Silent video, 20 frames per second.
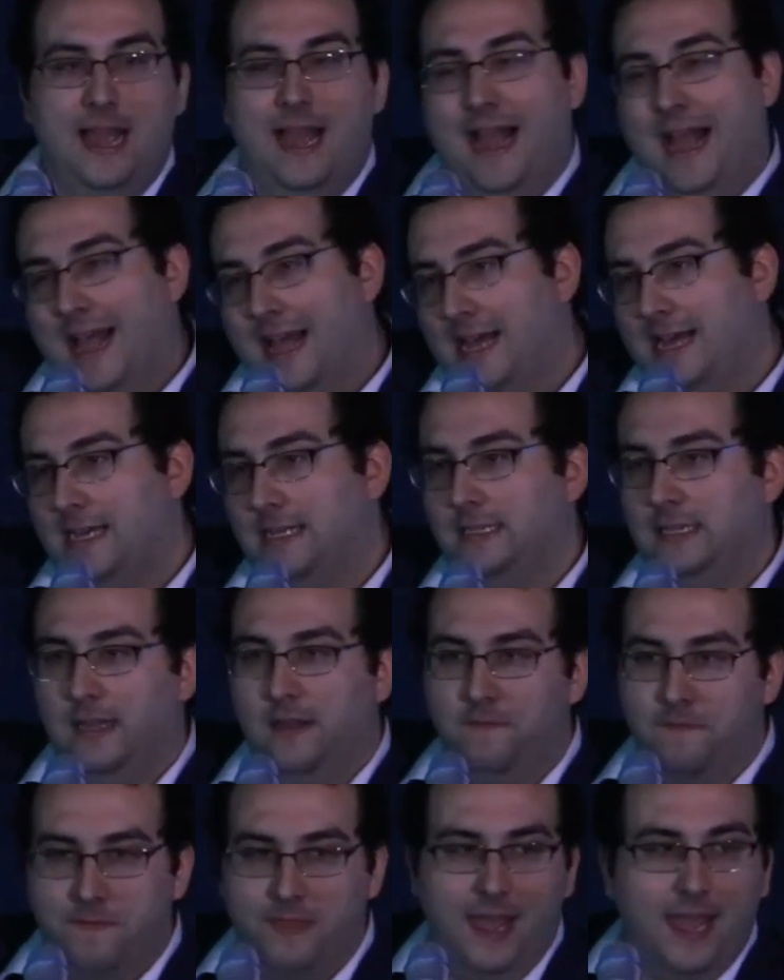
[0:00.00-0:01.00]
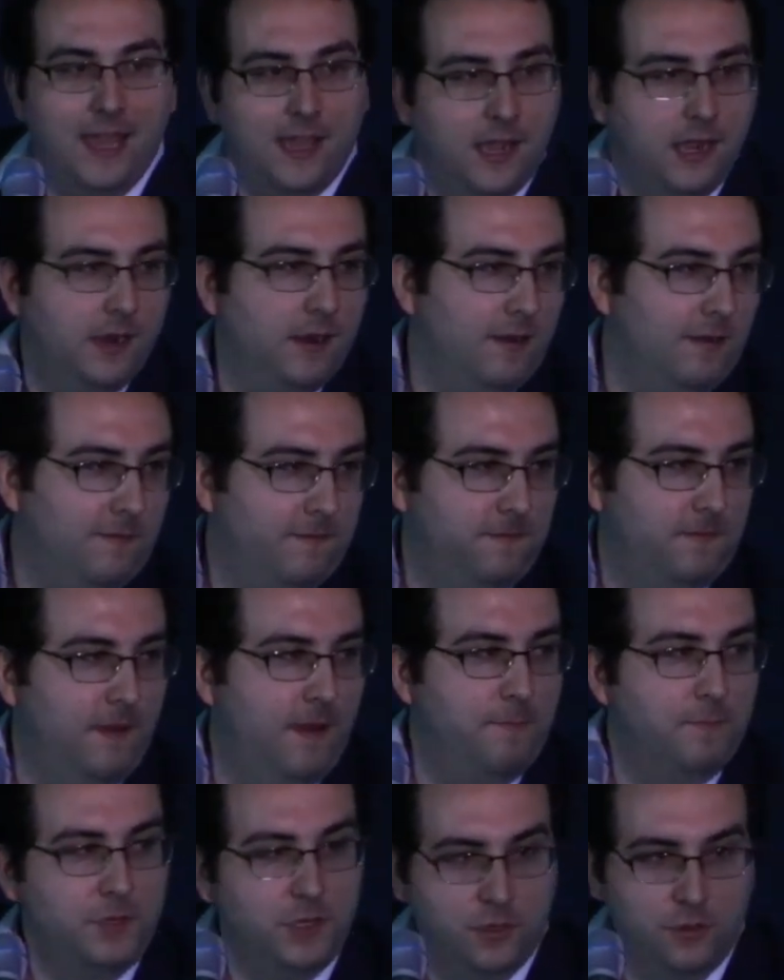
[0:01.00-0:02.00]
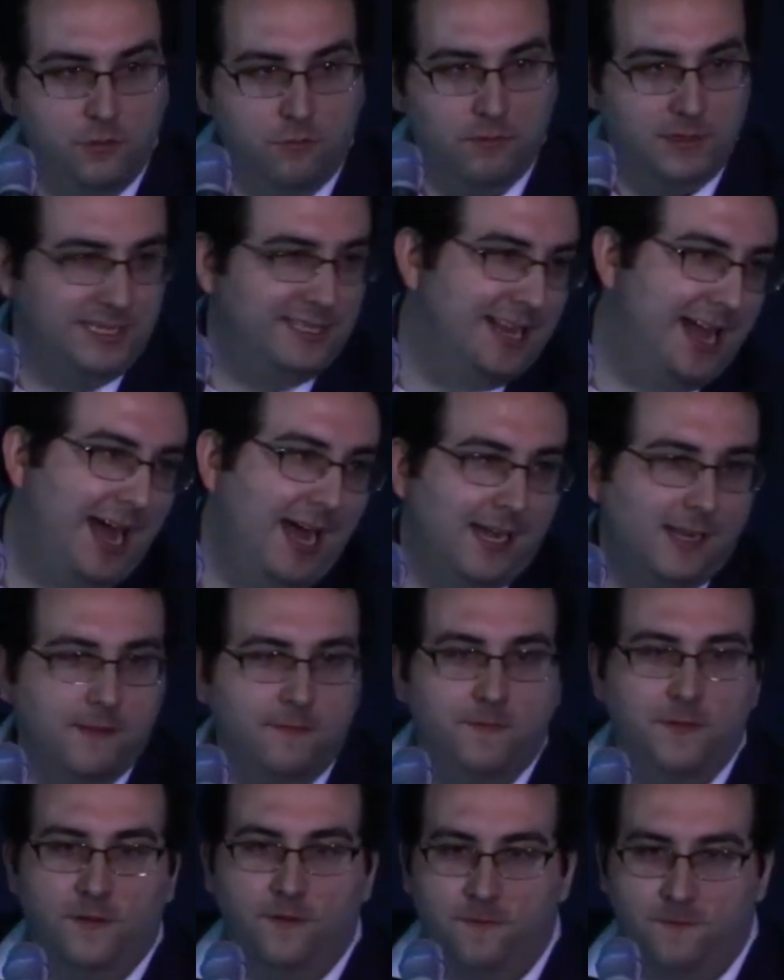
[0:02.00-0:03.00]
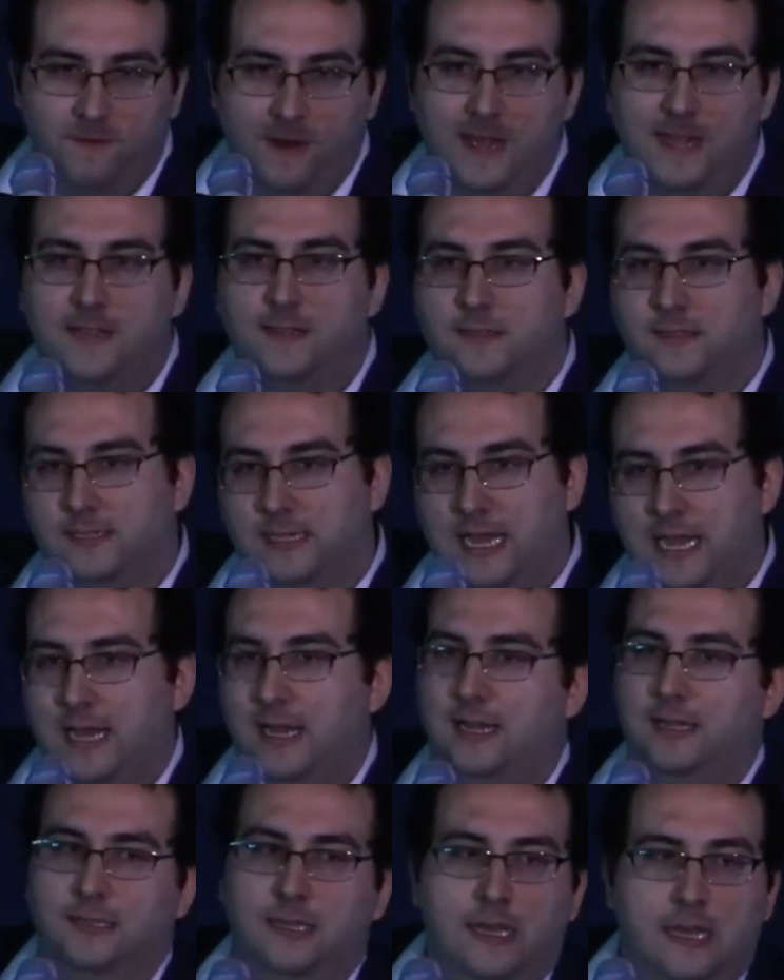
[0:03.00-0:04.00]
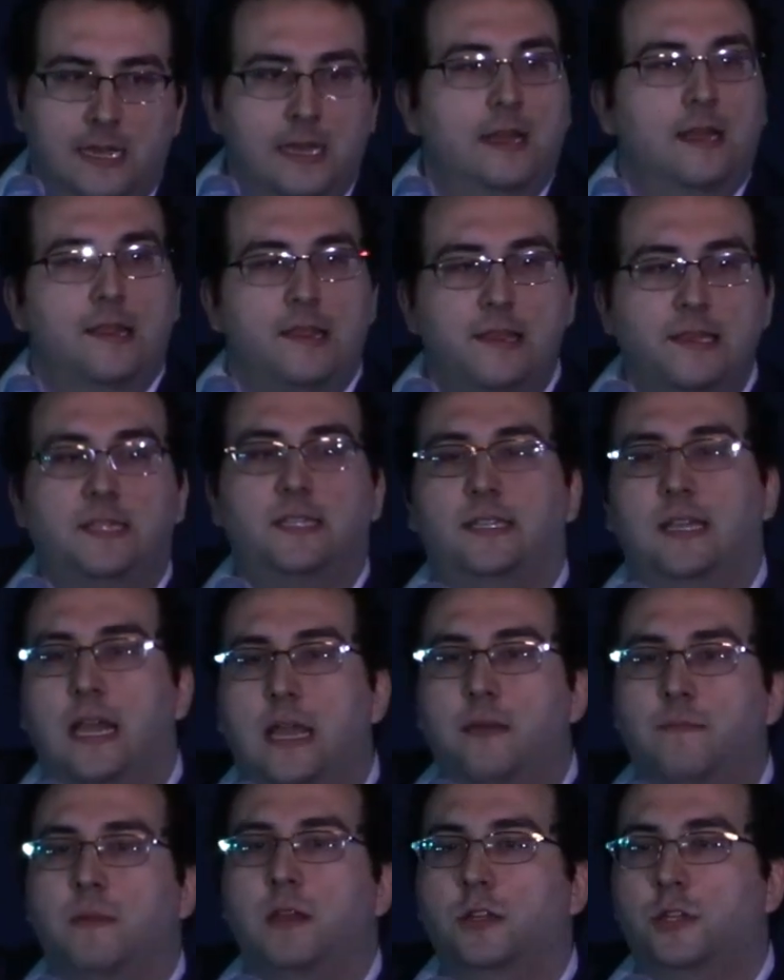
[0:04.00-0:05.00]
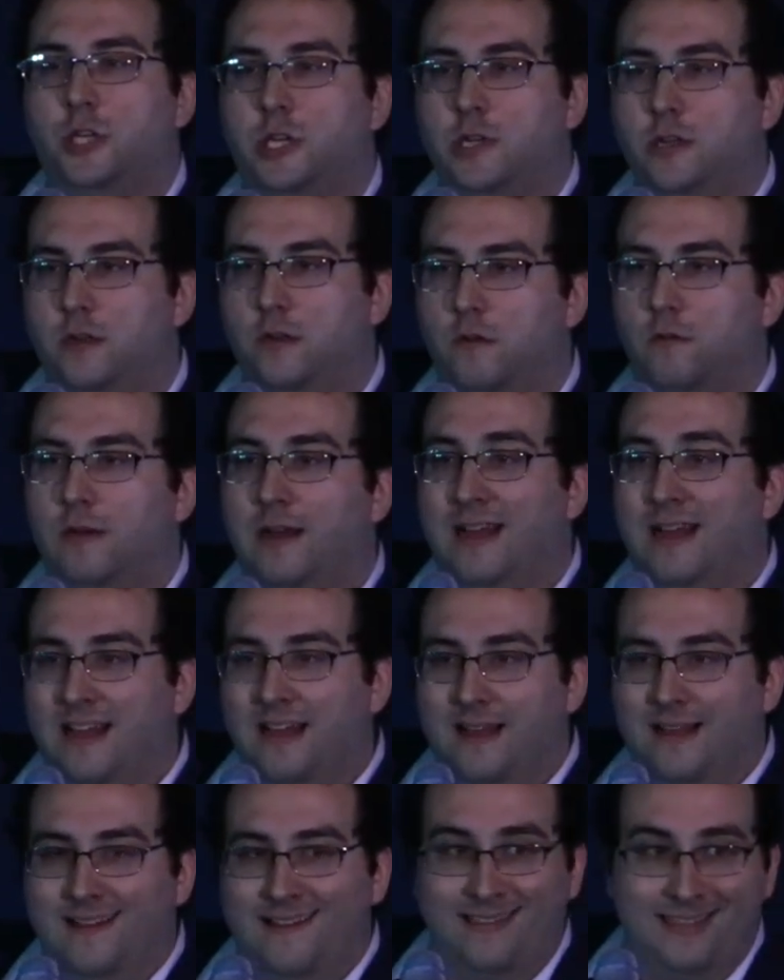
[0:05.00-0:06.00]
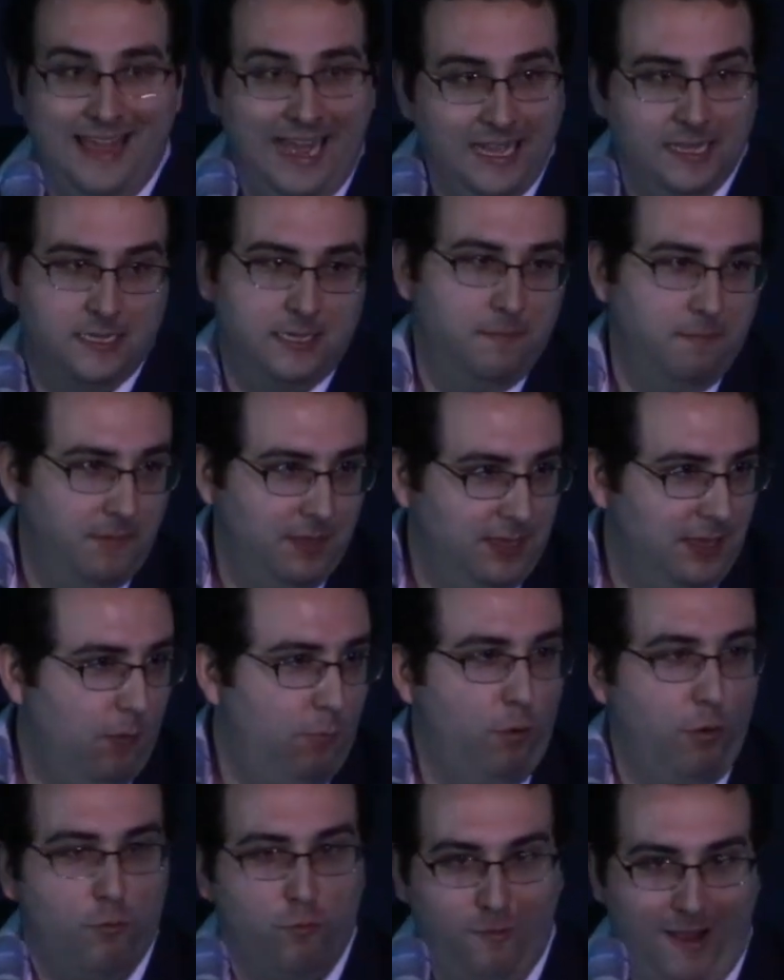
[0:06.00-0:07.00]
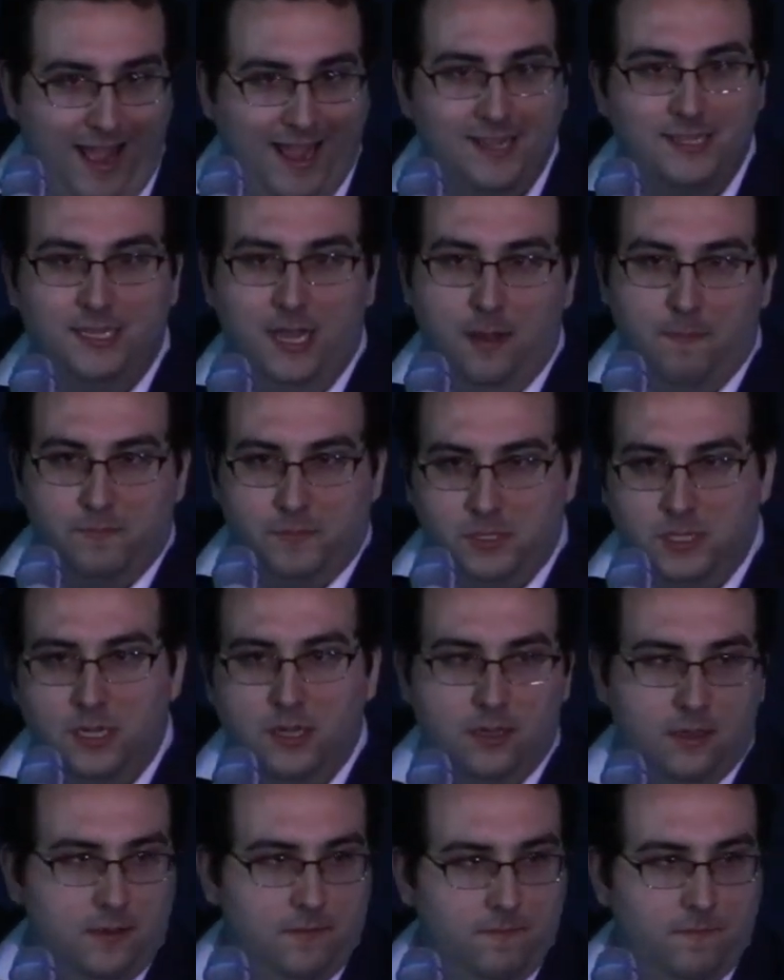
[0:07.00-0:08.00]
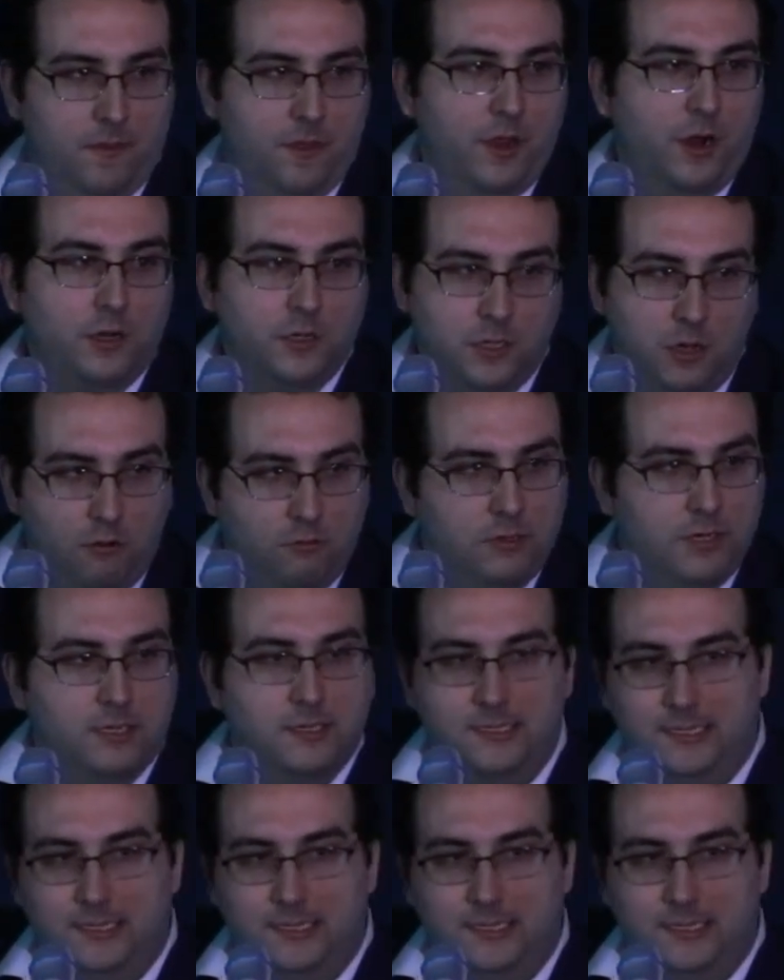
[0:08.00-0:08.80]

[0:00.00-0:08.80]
And if they hear from you and 9 of your friends on the same issue, that's something that will rise up to their notice.